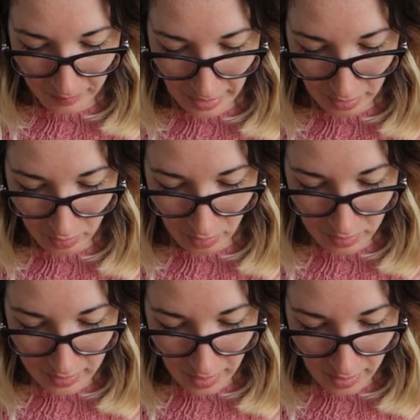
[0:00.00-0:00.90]
Lana
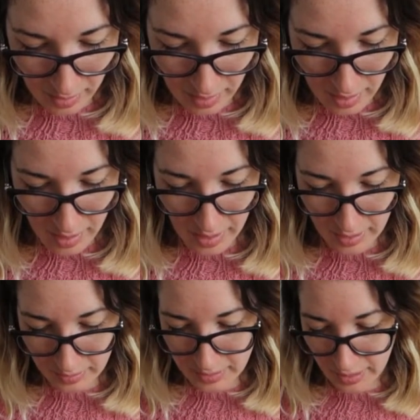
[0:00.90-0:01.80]
Grossa,
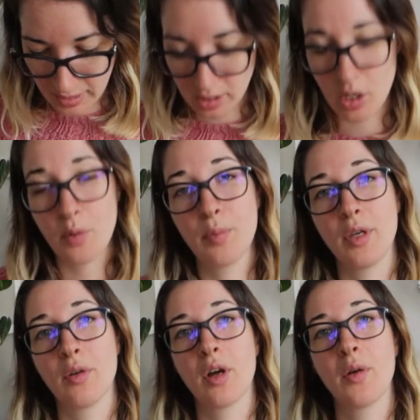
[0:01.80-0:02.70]
and it's the
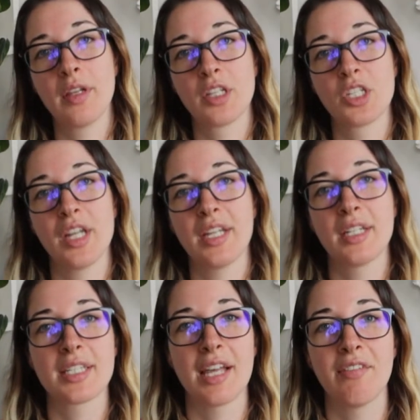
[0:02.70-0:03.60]
Ecopuno in the
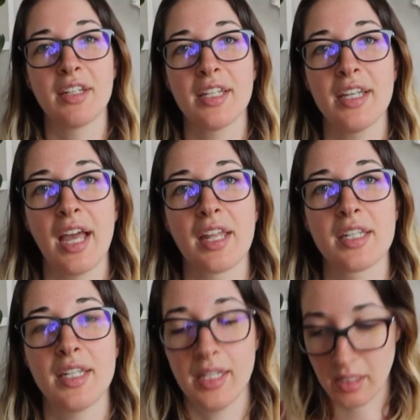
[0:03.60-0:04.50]
shade 70
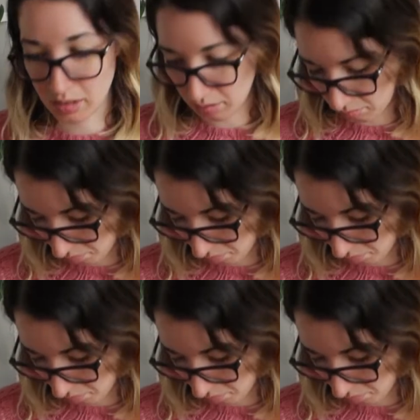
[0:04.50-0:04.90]
Antique